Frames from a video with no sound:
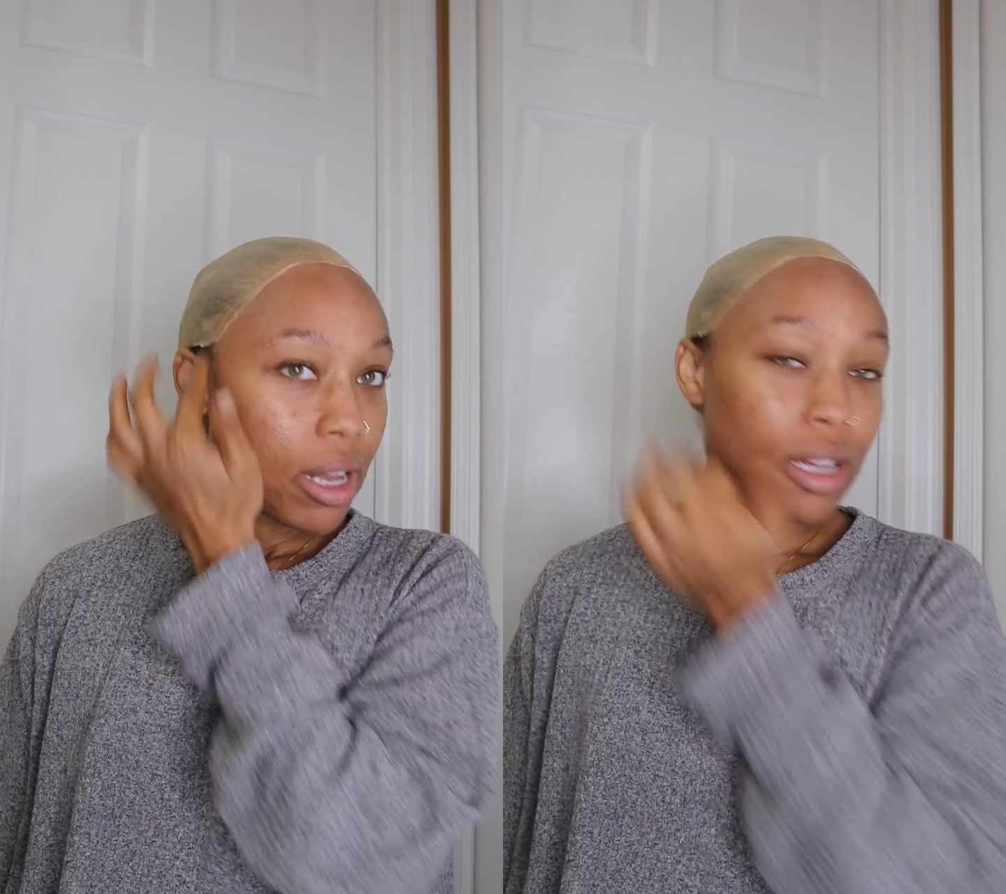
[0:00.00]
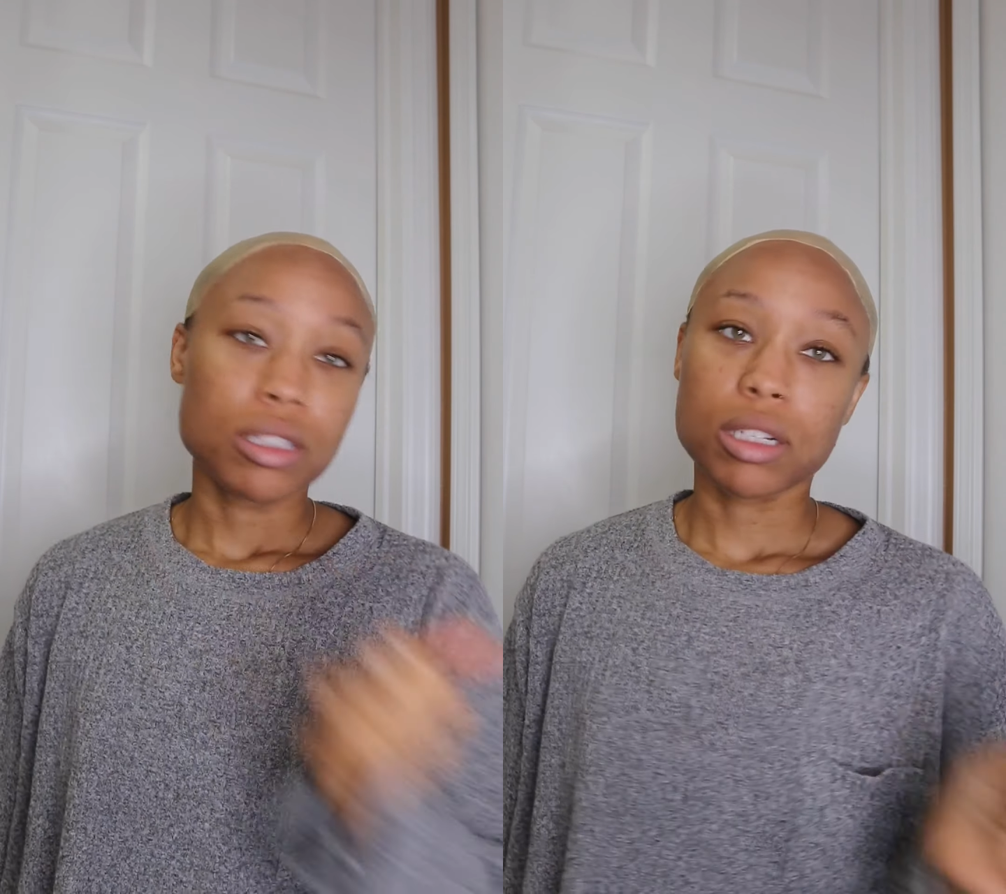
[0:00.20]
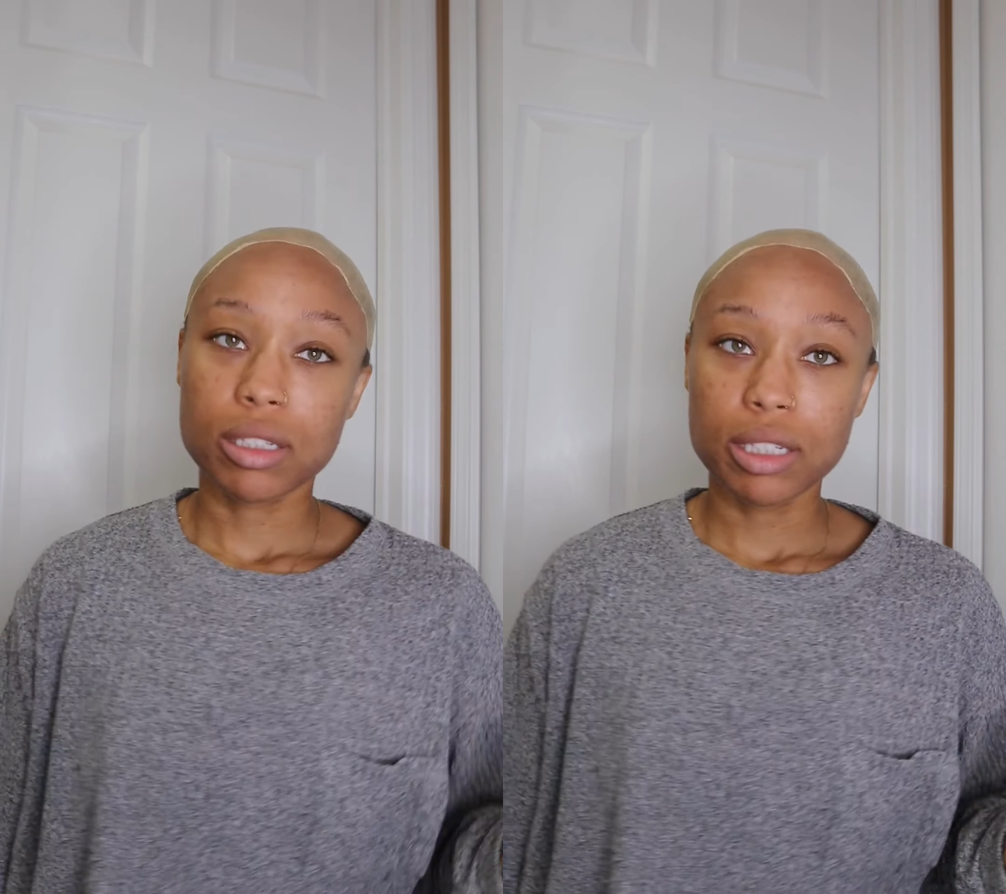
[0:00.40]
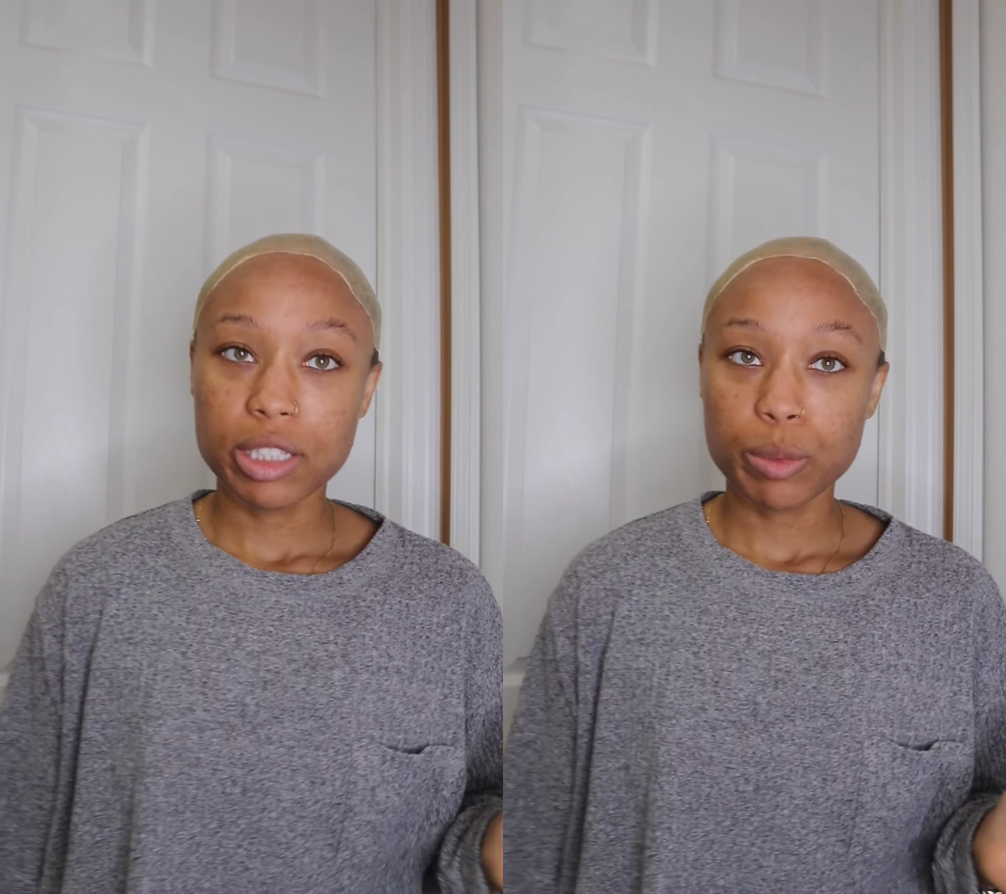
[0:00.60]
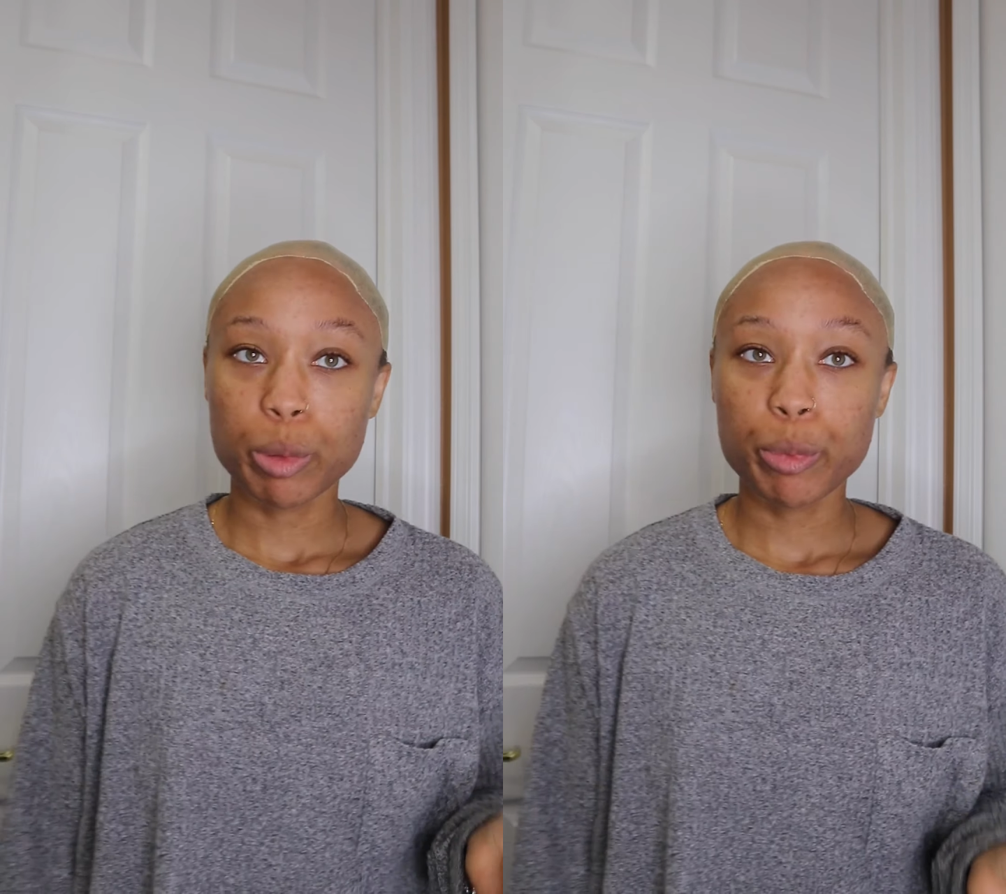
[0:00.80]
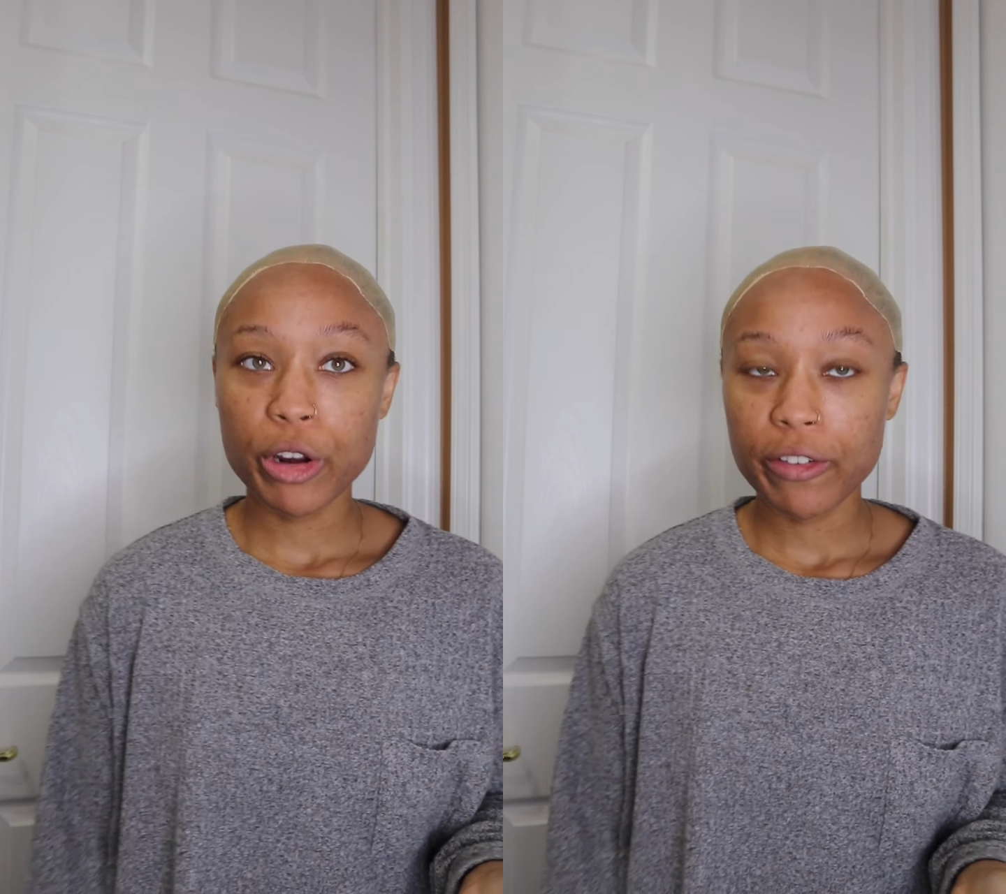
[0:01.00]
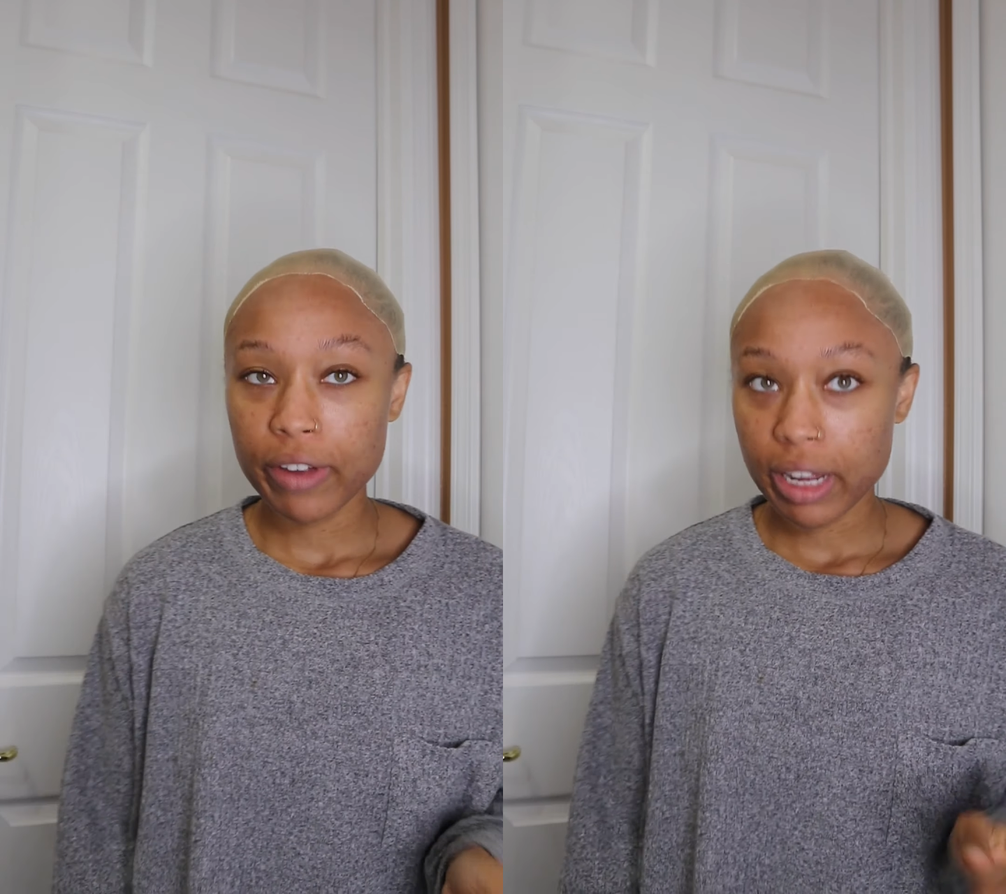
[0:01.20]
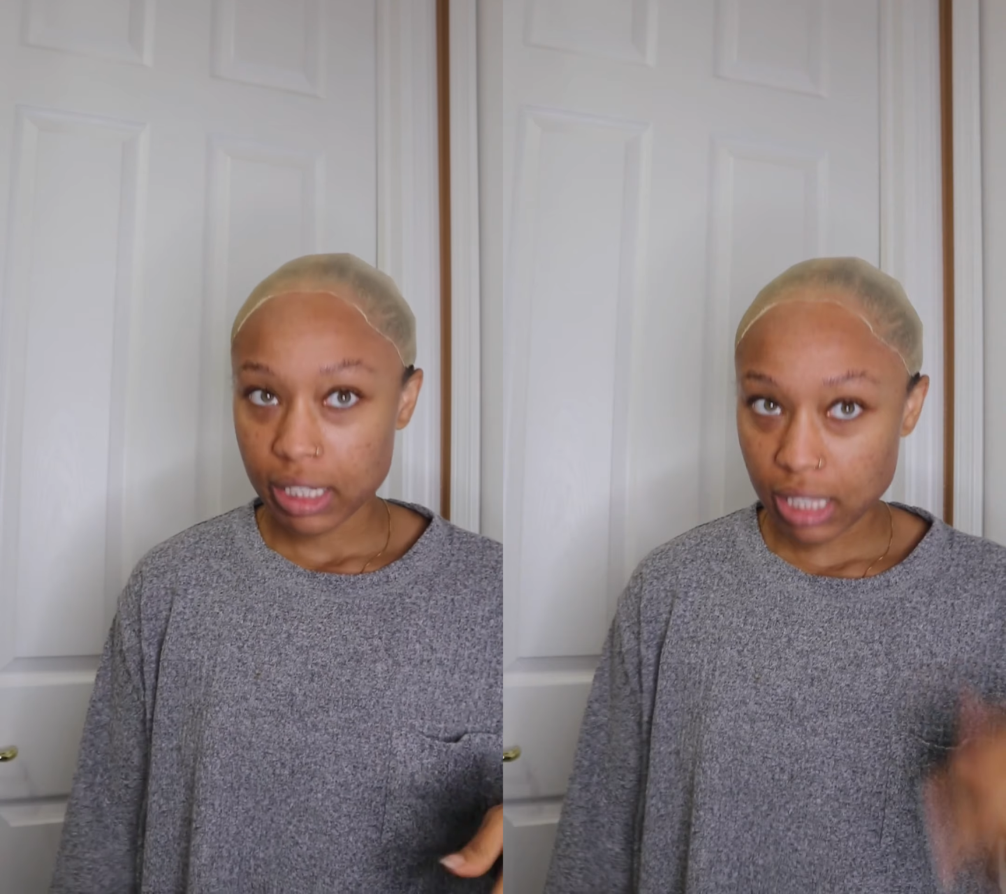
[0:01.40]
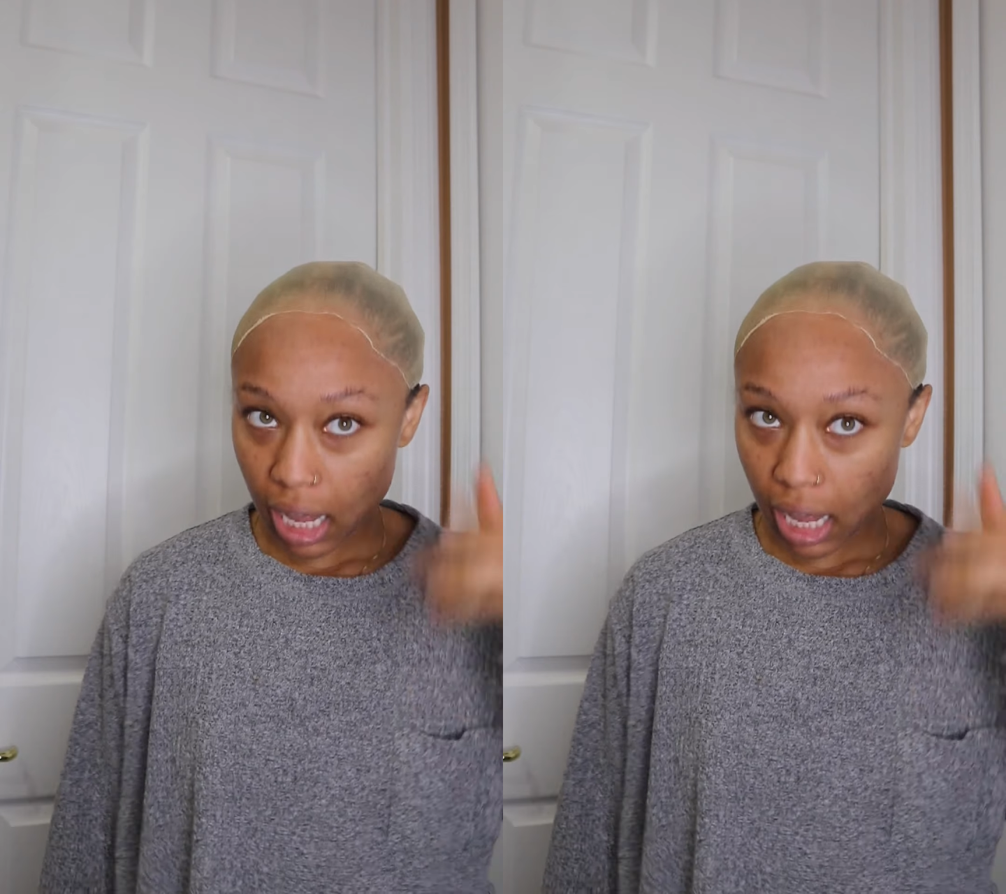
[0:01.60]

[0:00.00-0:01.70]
doesn't need to be perfect,